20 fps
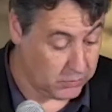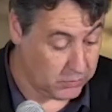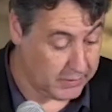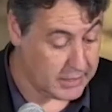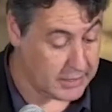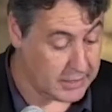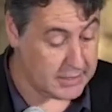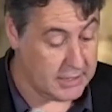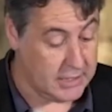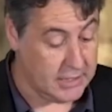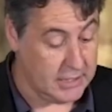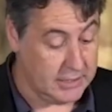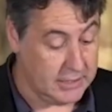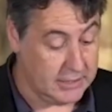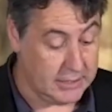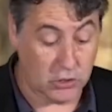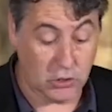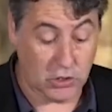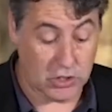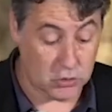
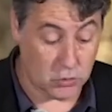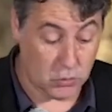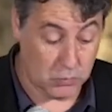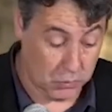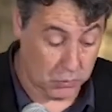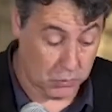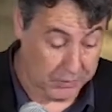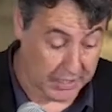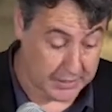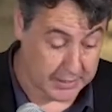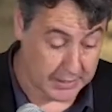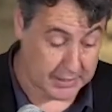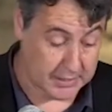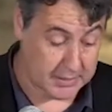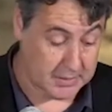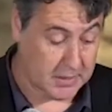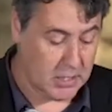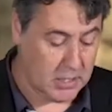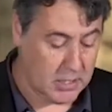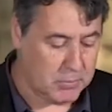sustainability, like the
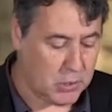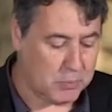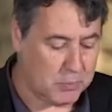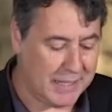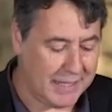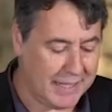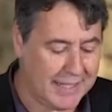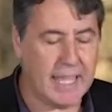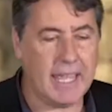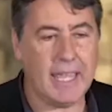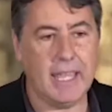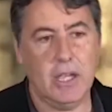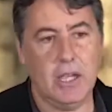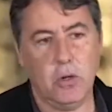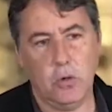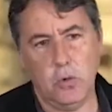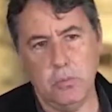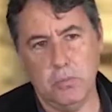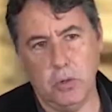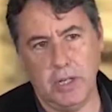youngsters
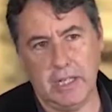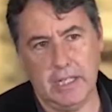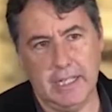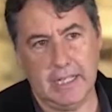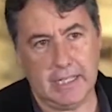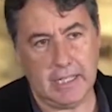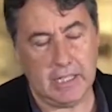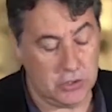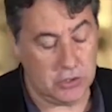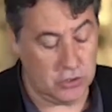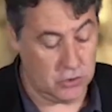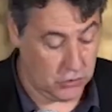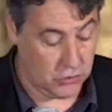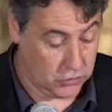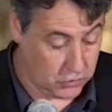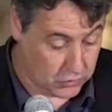movement and